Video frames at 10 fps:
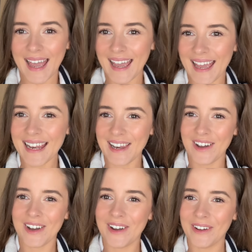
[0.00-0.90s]

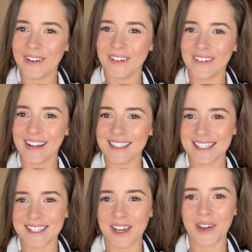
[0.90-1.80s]
Hello,
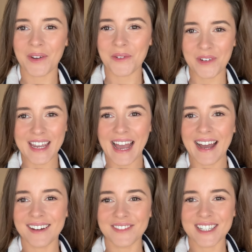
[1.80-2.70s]
so we
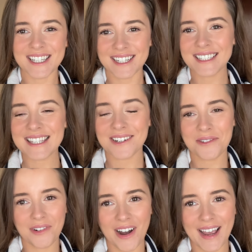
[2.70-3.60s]
have just
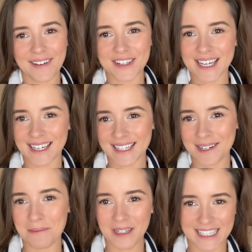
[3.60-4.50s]
arrived
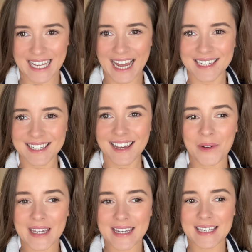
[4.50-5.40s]
in Muscat.
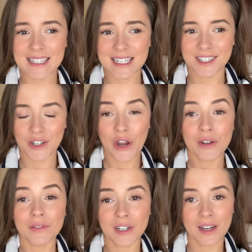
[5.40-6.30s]
We did an
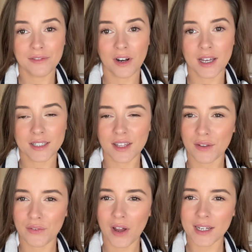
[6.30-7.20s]
overnight flight, so the
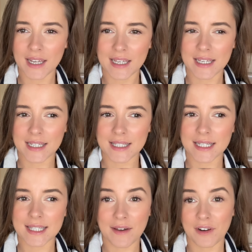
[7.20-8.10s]
flight is
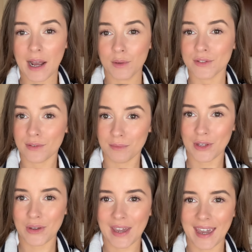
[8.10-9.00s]
seven hours from
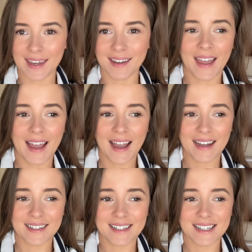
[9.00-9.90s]
the U K,
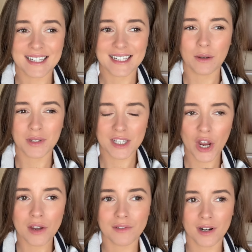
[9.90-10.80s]
and it was an
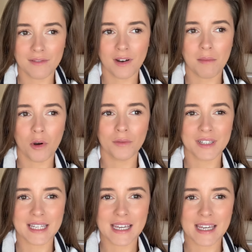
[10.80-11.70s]
overnight flight, but
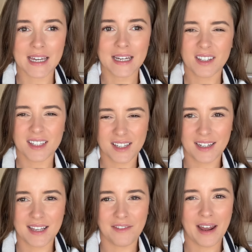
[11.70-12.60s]
obviously because it's only
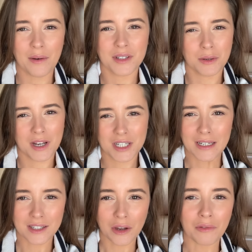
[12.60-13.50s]
seven hours you actually
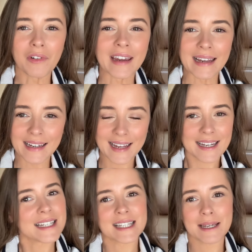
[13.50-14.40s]
don't really get
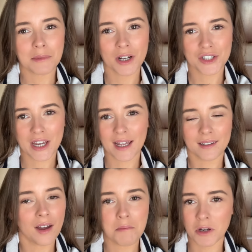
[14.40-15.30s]
to sleep much, and
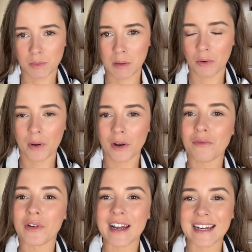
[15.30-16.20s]
like most people I don't
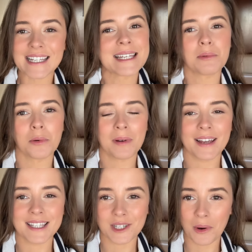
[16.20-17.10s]
really sleep on
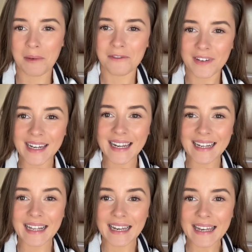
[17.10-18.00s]
planes, so I'm
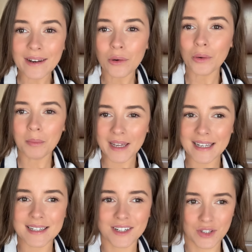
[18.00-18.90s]
feeling a little
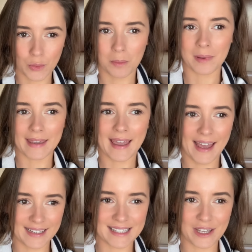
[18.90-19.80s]
bit
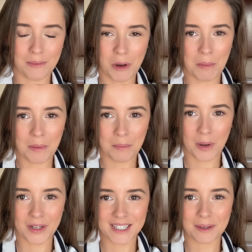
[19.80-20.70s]
zombie-esque at the moment,
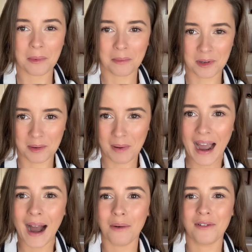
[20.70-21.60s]
but I'm gonna
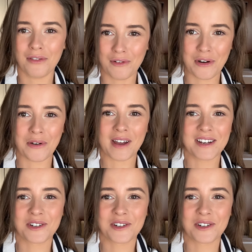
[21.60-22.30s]
power through and